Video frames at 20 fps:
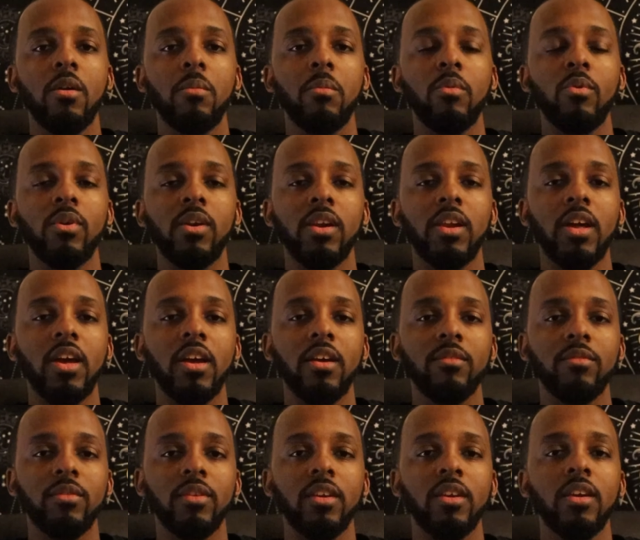more
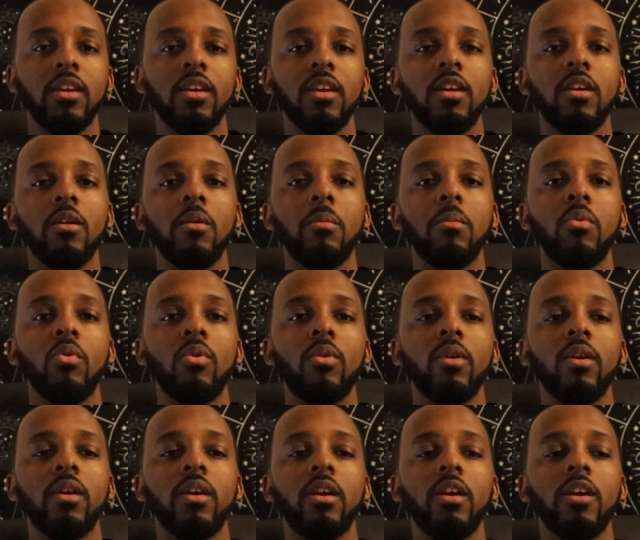loving,
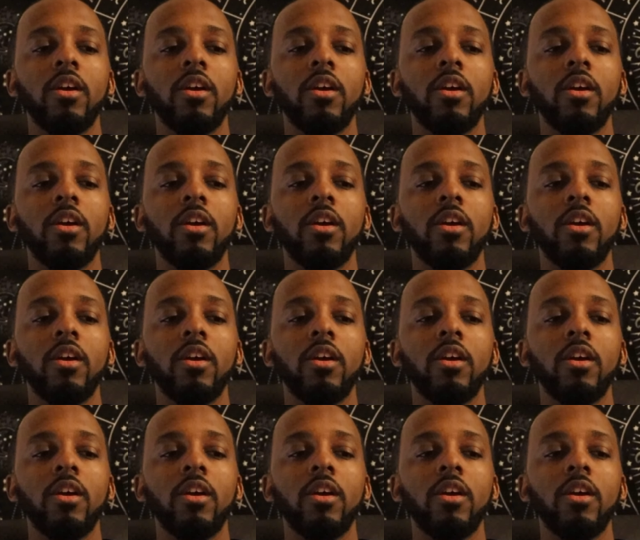more